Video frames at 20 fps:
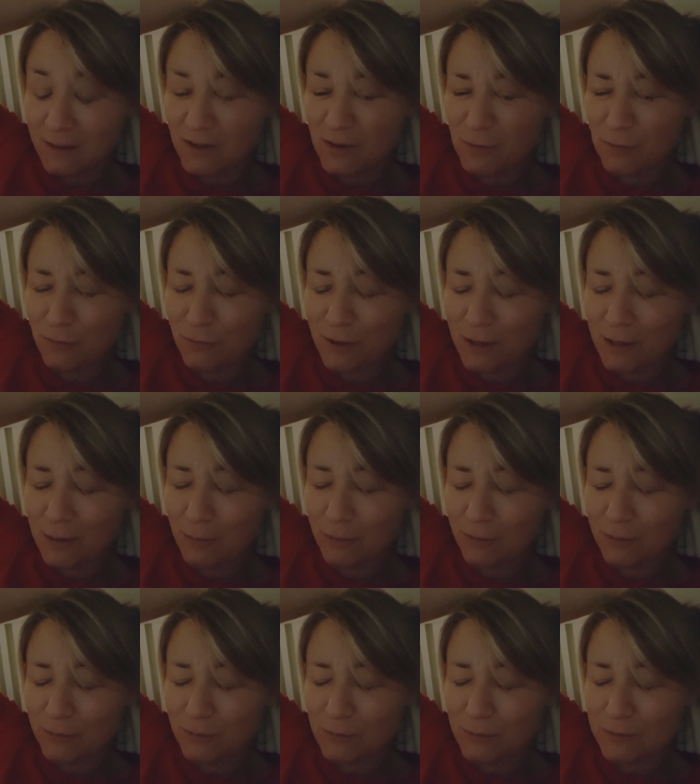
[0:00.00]
I don't really want
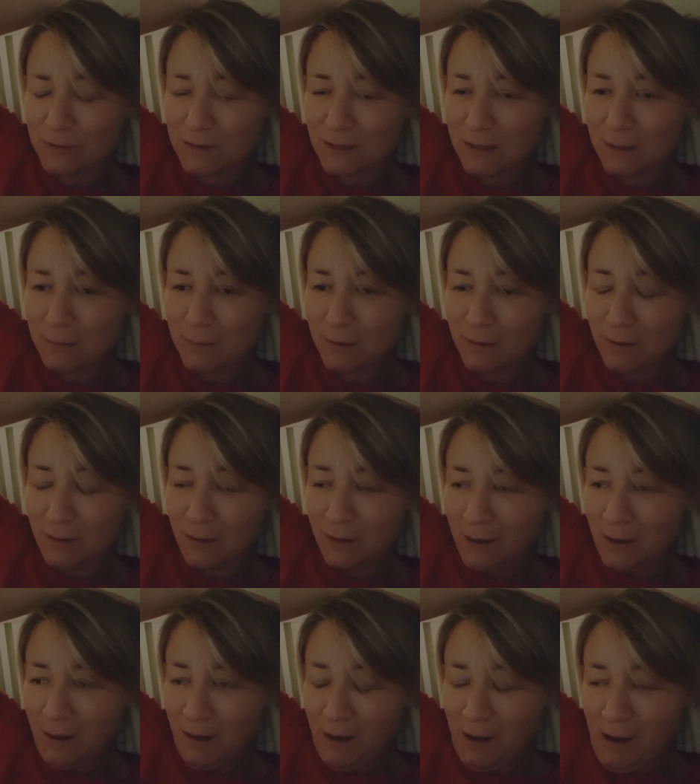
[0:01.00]
to fall asleep,
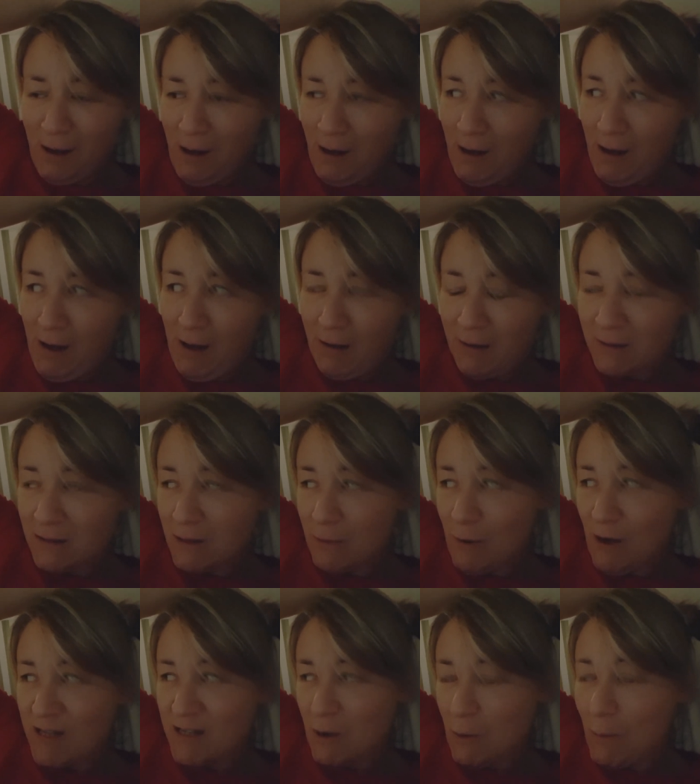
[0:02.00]

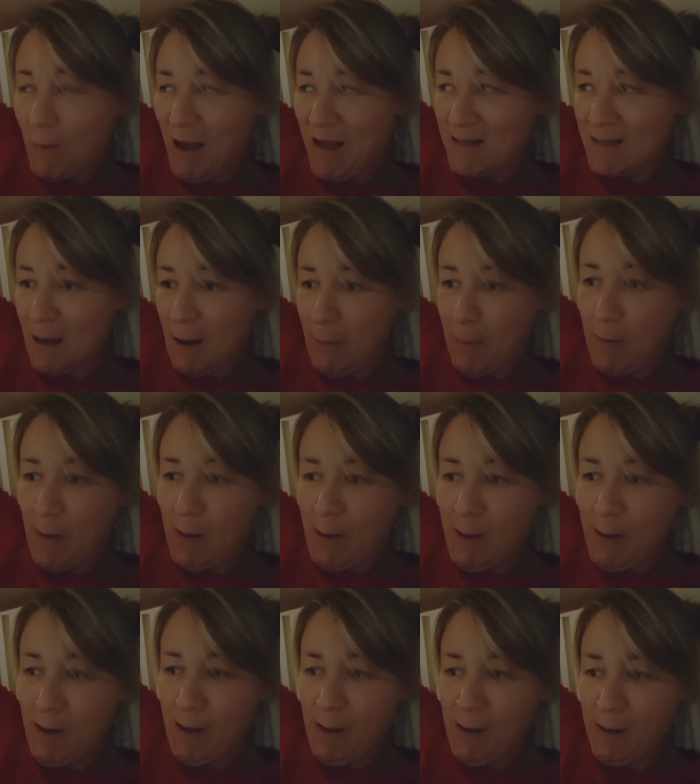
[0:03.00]
otherwise it'll mess
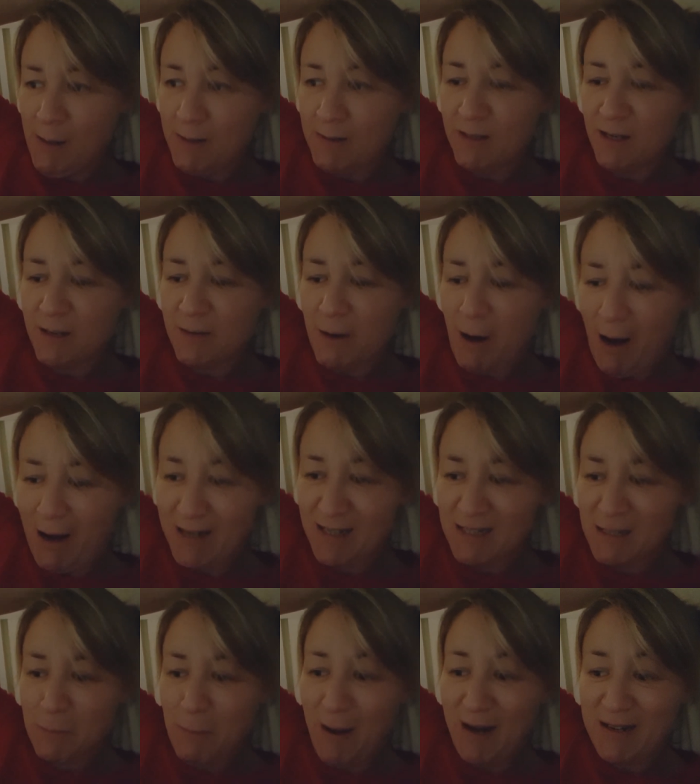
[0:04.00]
up
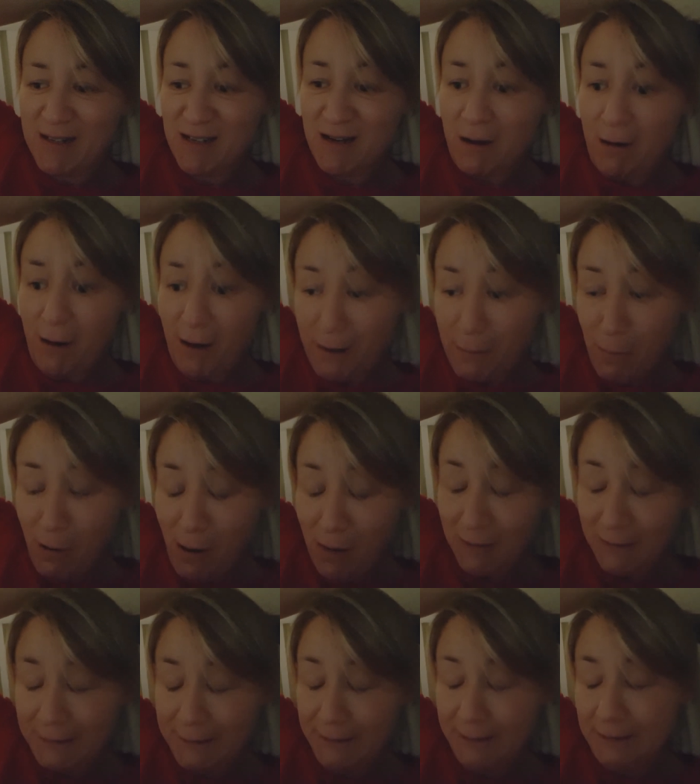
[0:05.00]
tonight's bedtime.
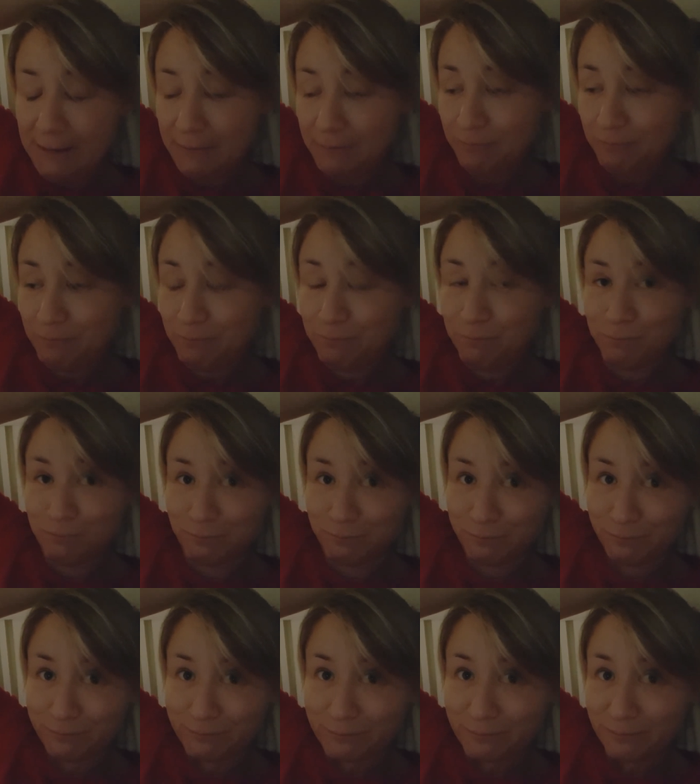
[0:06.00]

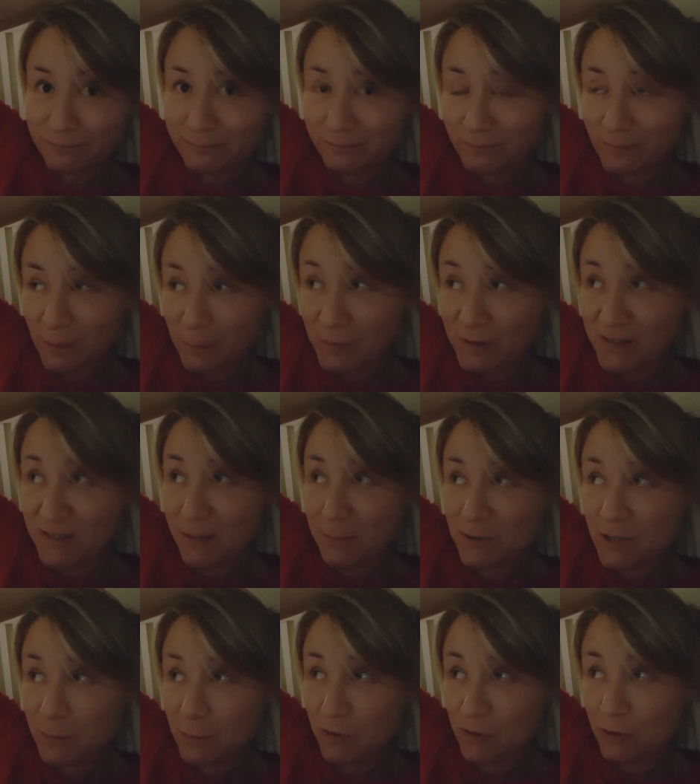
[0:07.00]
But at the same
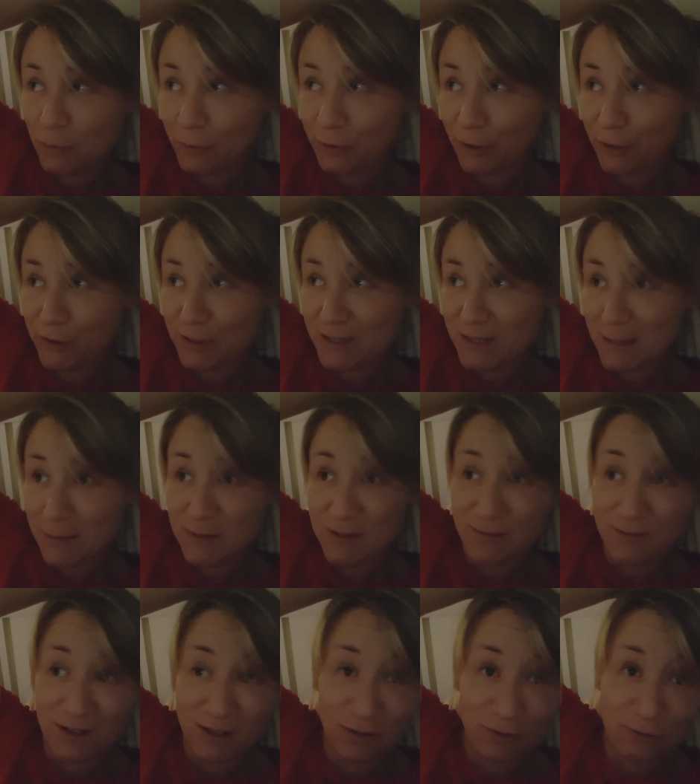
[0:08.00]
time I do want to go to sleep because
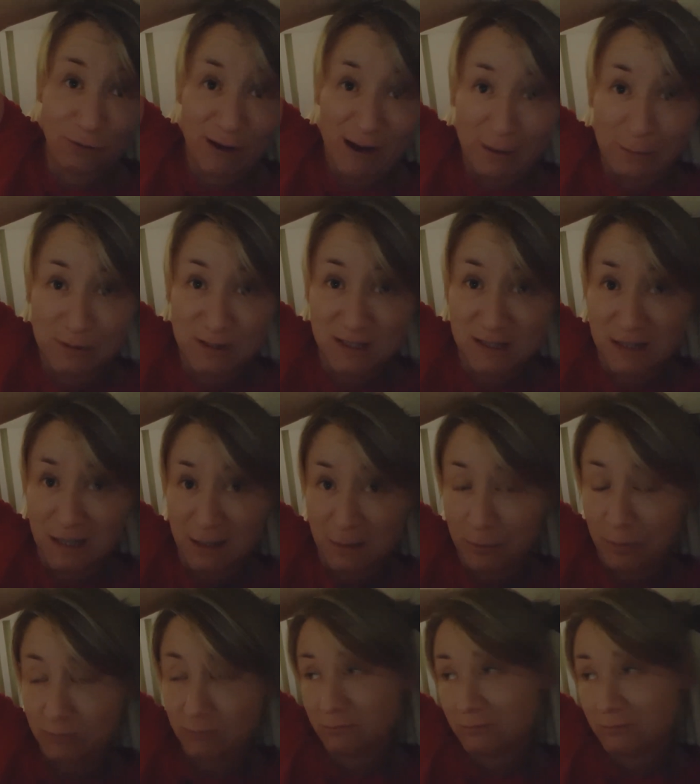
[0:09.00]
I've had three hours sleep.